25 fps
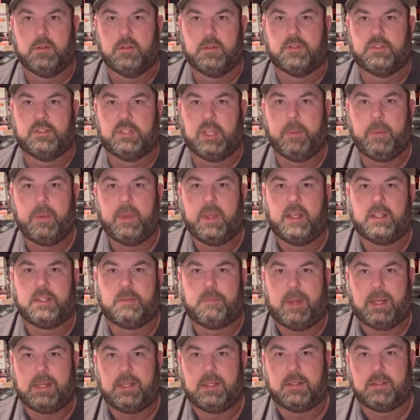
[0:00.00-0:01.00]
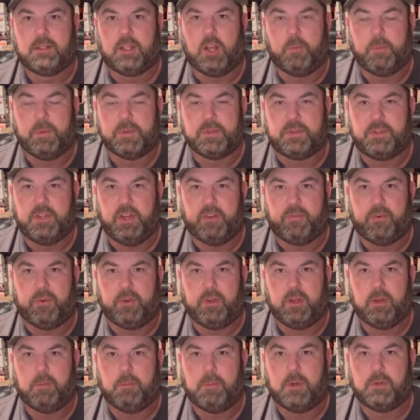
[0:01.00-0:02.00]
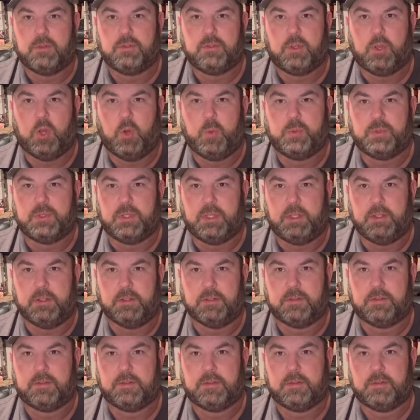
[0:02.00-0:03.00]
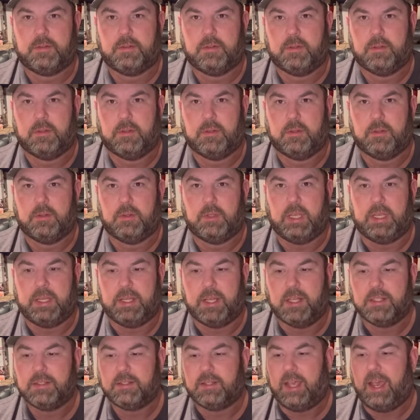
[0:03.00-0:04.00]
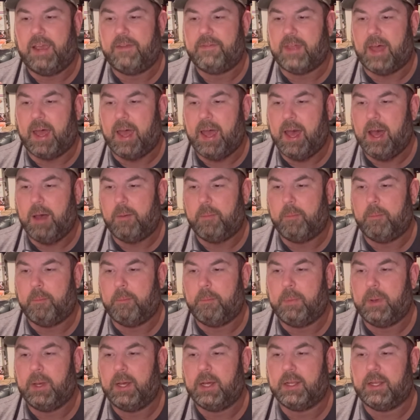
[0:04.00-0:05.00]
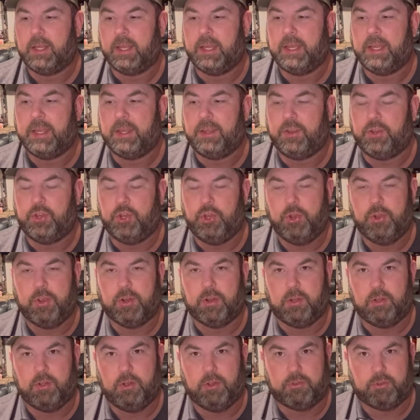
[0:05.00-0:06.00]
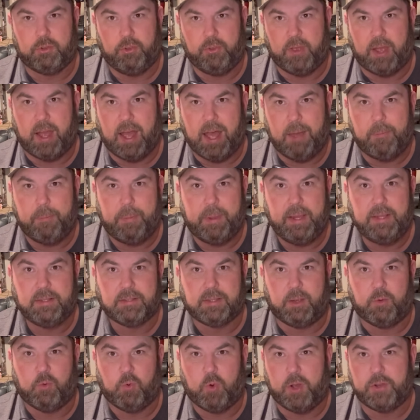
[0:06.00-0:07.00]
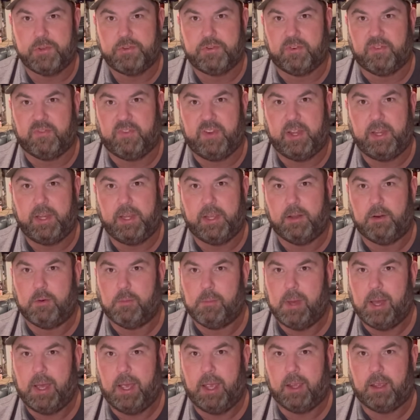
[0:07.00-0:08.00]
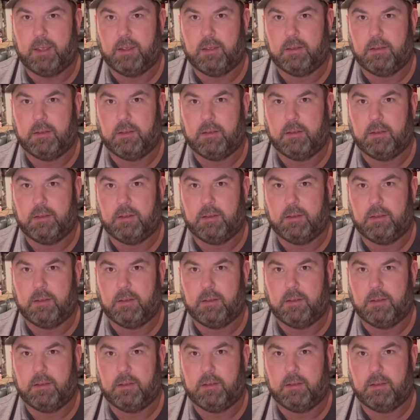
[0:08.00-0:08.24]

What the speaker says: Something else about this scope that's different than most scopes is it doesn't have the app, but you can look through the eyepiece and watch your video back